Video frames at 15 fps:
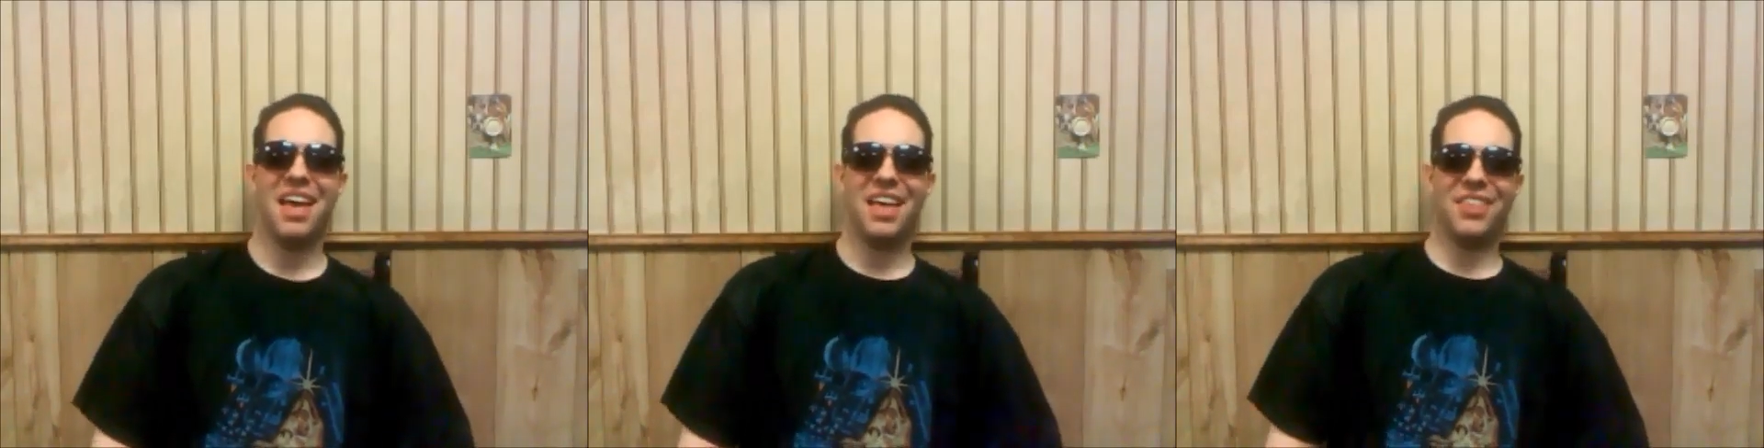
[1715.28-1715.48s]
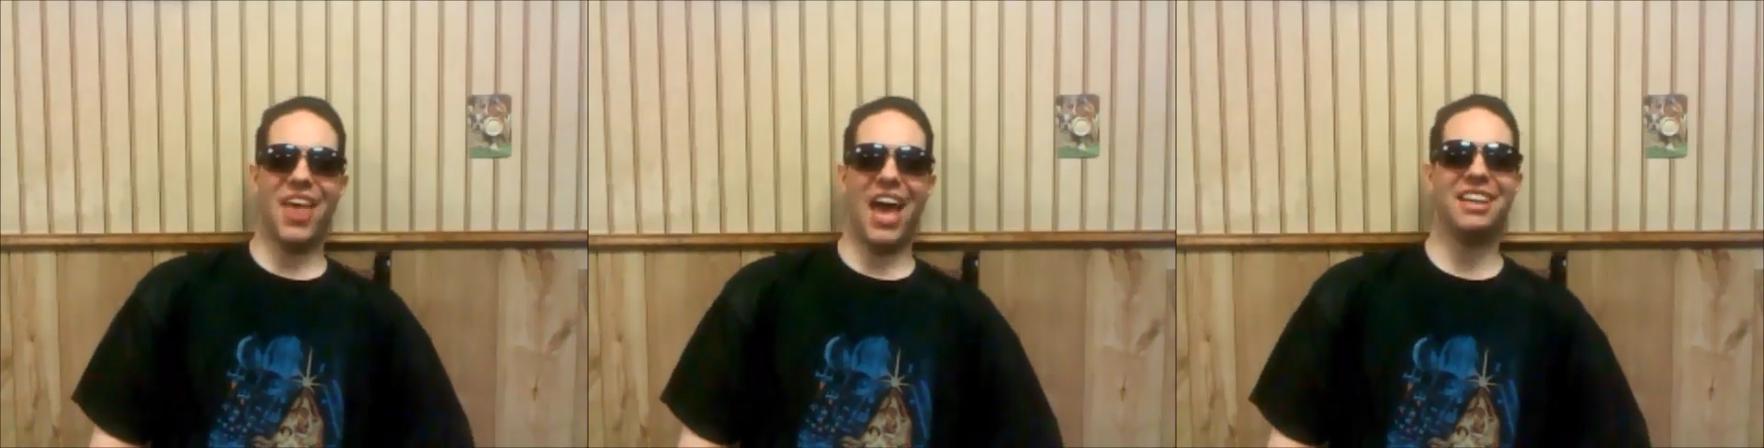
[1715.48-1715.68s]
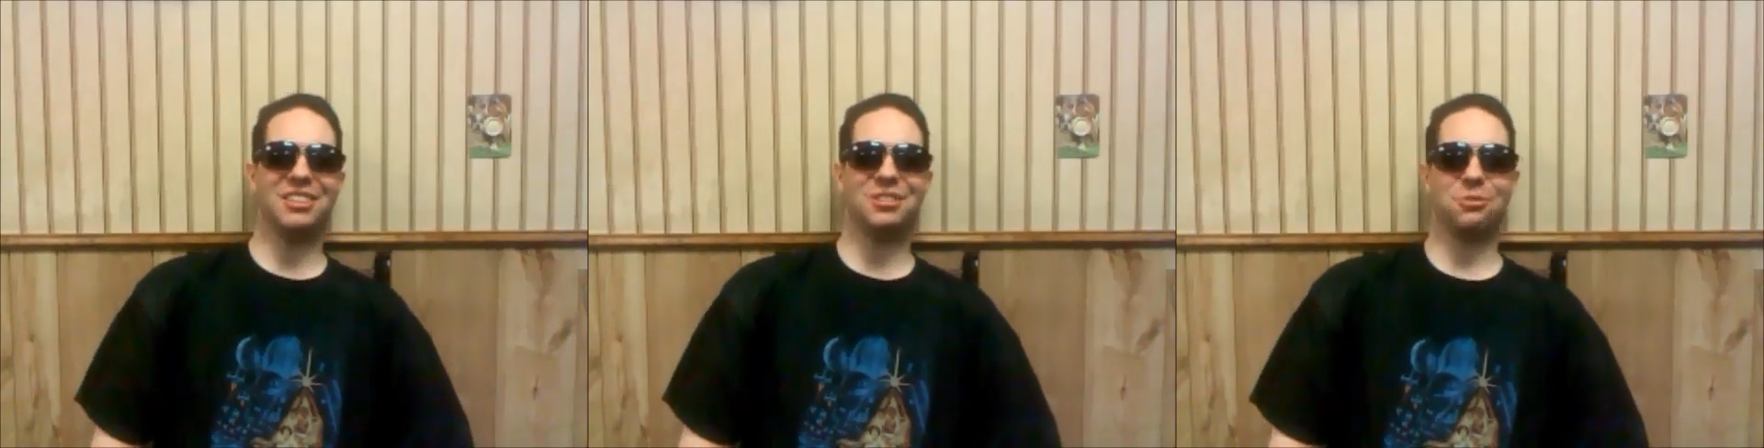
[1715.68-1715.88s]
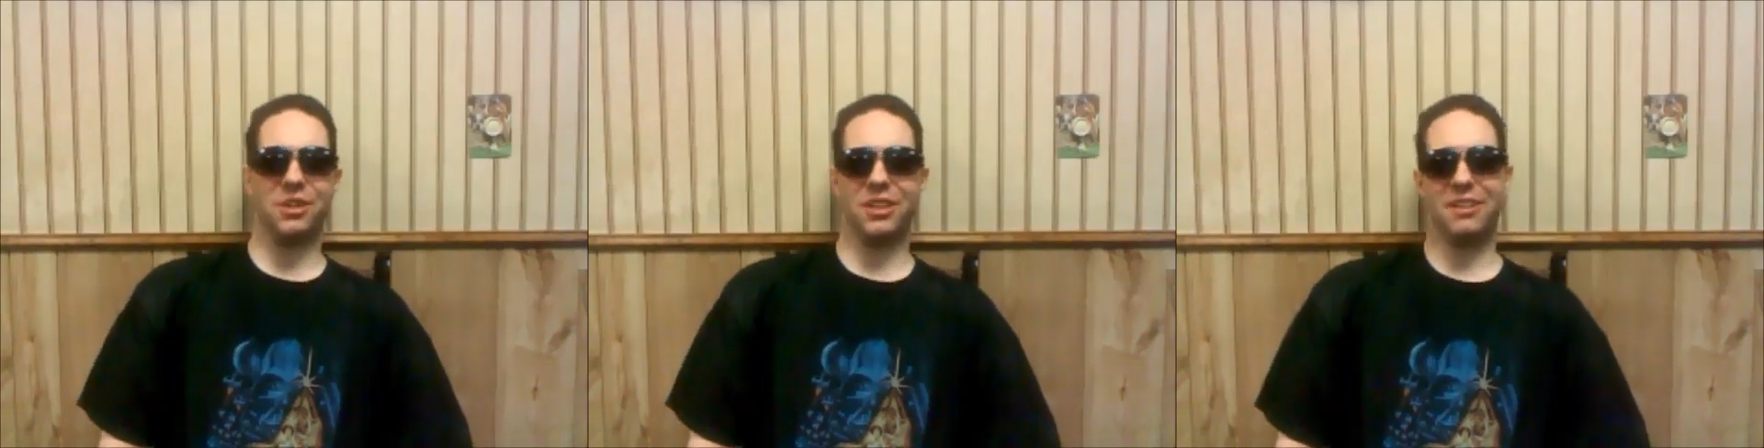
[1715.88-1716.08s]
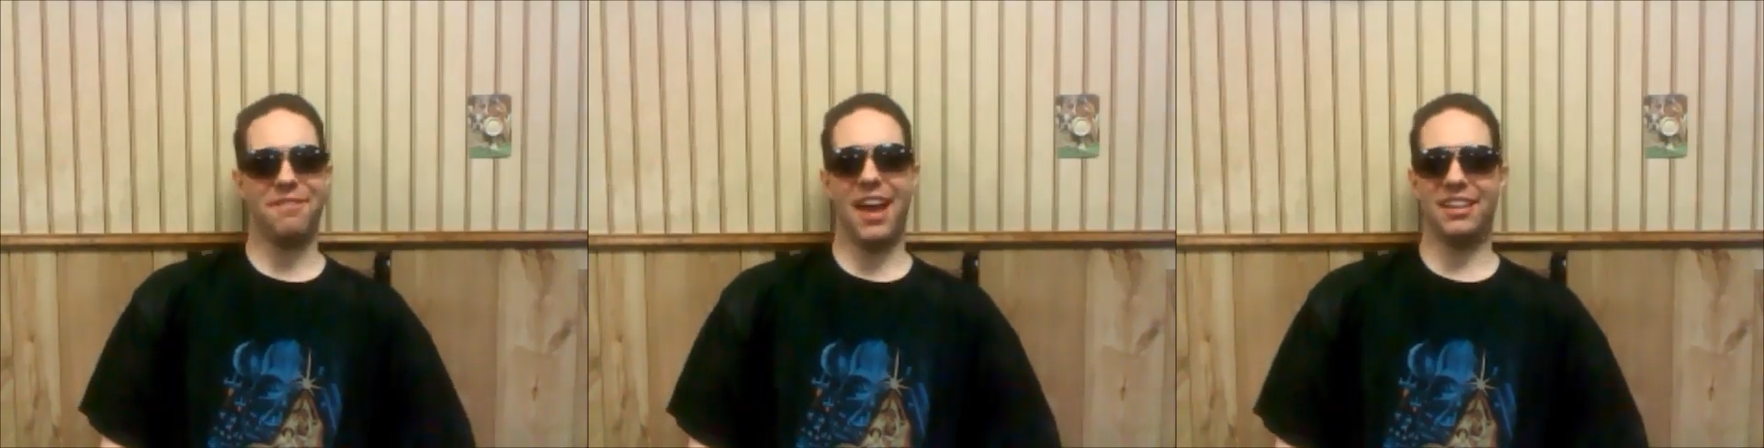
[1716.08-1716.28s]
that is
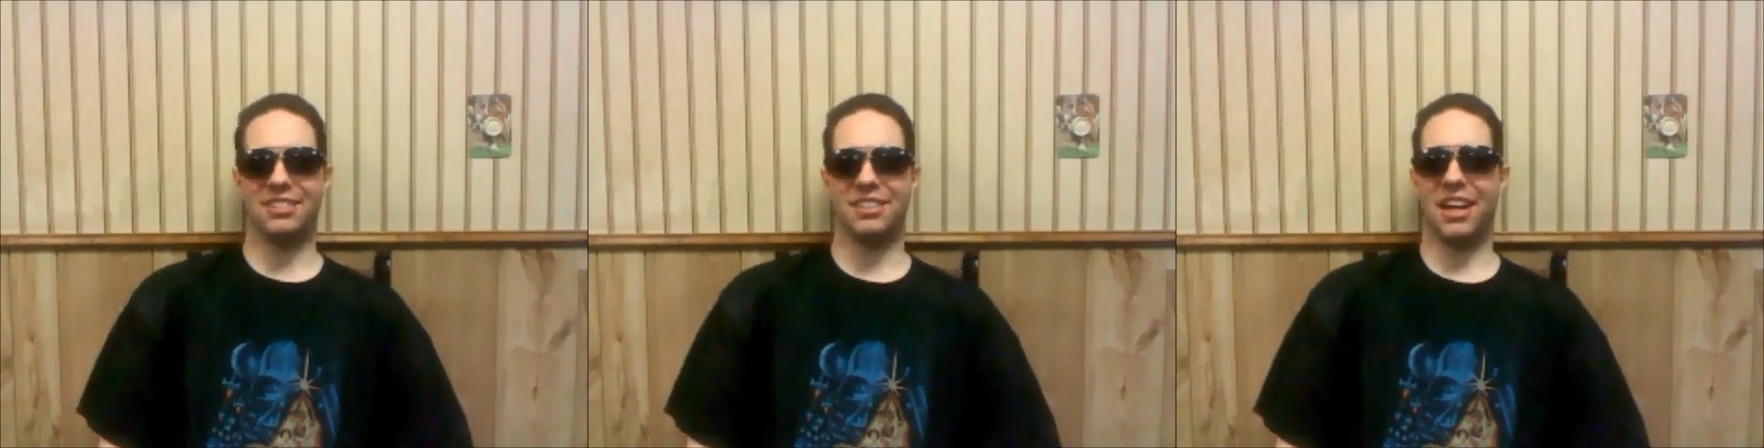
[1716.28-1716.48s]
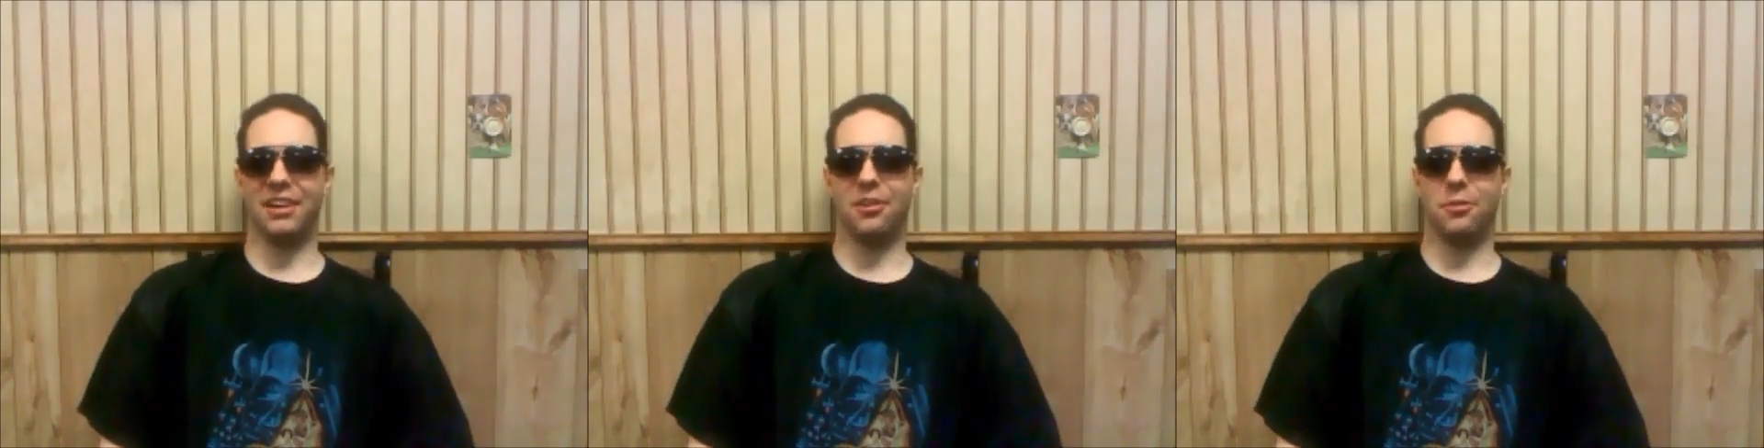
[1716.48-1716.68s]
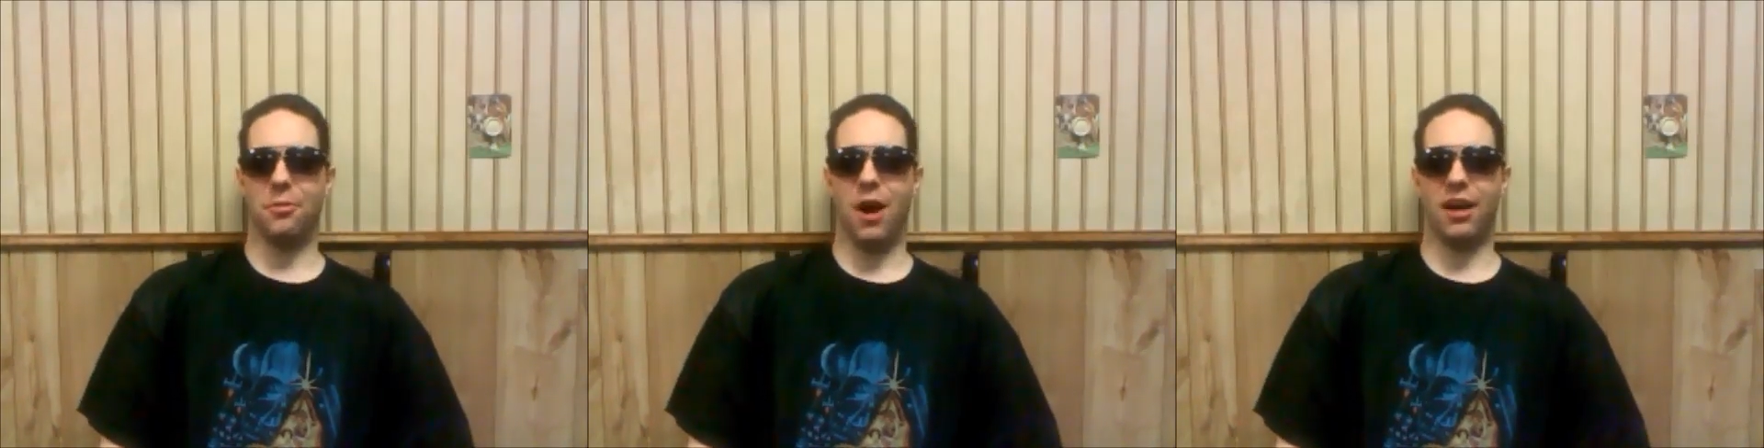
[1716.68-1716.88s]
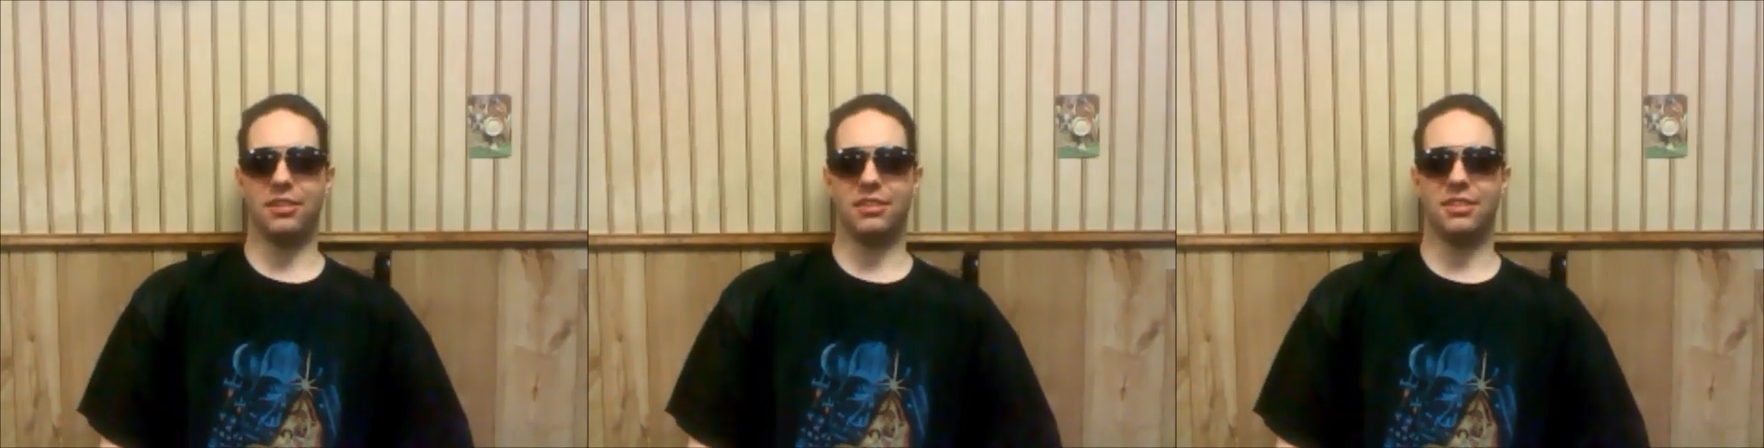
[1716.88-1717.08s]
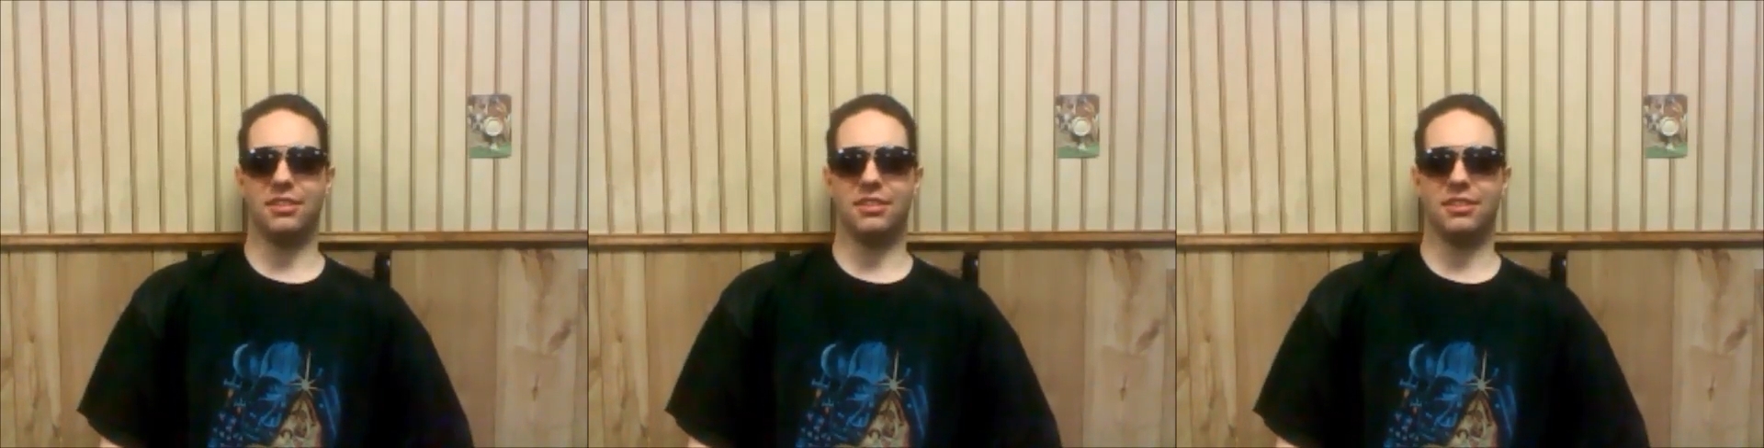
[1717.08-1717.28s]
really fascinating to
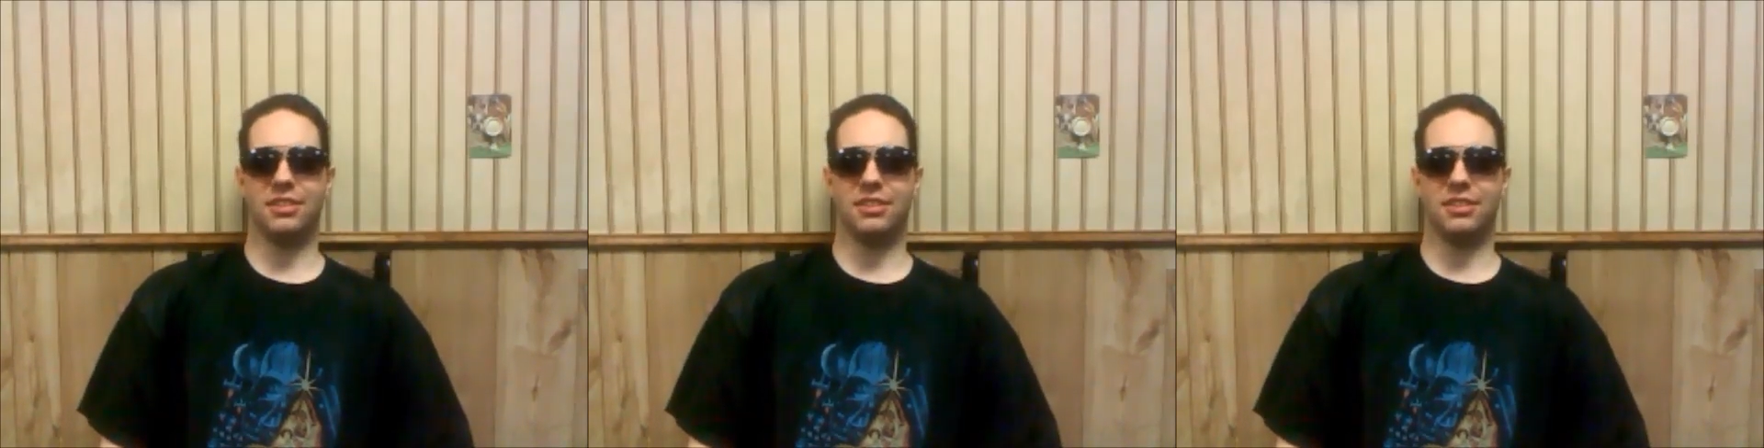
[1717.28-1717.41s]
watch and